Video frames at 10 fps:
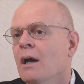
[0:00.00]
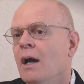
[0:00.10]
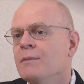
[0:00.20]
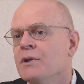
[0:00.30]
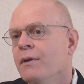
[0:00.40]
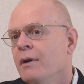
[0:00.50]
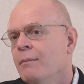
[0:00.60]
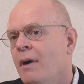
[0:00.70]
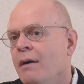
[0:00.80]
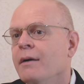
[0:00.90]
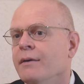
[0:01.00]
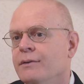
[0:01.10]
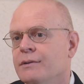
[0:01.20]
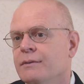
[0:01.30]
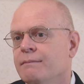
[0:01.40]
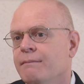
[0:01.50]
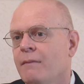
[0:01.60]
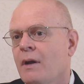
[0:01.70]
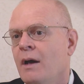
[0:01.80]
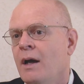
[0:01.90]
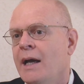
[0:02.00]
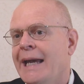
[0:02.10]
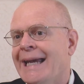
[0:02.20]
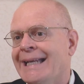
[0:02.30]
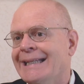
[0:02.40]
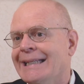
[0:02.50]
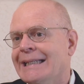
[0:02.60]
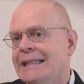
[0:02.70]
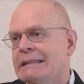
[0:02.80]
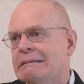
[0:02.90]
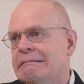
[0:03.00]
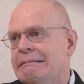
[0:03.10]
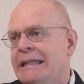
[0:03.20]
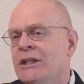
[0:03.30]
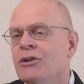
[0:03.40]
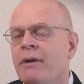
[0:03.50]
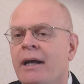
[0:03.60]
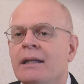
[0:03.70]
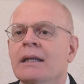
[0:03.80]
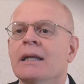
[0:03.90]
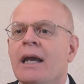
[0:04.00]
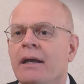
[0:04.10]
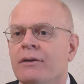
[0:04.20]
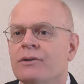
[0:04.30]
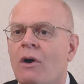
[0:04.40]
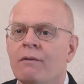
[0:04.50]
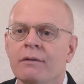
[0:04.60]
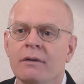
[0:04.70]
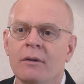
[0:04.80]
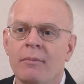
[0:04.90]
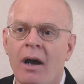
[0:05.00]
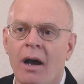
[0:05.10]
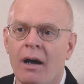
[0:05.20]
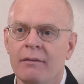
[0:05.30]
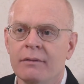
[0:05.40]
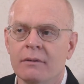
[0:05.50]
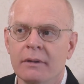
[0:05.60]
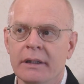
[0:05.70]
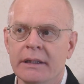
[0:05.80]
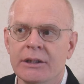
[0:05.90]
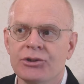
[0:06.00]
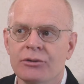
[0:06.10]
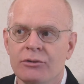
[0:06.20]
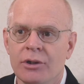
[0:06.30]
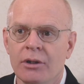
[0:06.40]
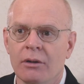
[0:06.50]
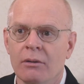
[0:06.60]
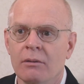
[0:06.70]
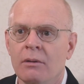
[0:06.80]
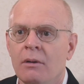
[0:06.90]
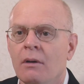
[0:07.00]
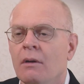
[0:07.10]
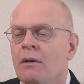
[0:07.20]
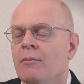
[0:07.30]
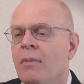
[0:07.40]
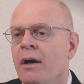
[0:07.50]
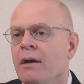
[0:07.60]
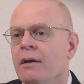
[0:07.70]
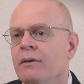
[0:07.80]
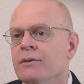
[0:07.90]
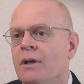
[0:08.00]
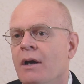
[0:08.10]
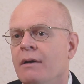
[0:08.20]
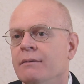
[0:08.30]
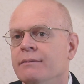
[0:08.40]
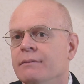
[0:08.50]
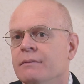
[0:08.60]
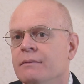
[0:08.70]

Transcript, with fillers: Um, so, they're markers uh, and indirect indicators over and above or in addition to markers of